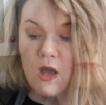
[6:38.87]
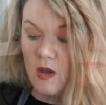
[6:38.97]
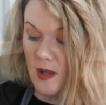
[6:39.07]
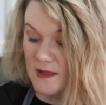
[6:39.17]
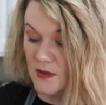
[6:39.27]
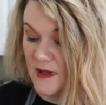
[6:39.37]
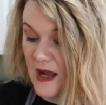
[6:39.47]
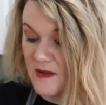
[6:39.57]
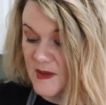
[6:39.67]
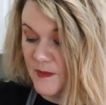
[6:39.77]
Okay, so
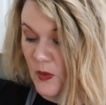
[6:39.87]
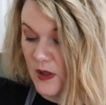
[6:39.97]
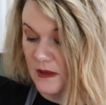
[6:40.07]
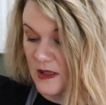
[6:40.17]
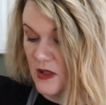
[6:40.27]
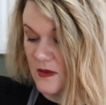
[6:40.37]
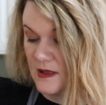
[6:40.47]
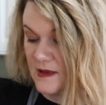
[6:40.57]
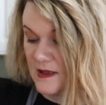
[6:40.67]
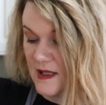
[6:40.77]
now it's boiling. You
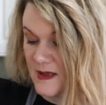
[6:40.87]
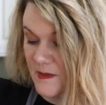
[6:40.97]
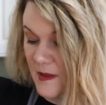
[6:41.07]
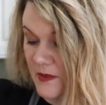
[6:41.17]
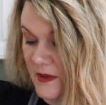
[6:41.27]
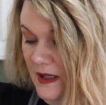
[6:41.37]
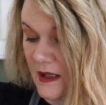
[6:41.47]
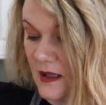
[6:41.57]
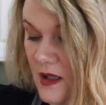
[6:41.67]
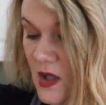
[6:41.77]
can see it's bubbling.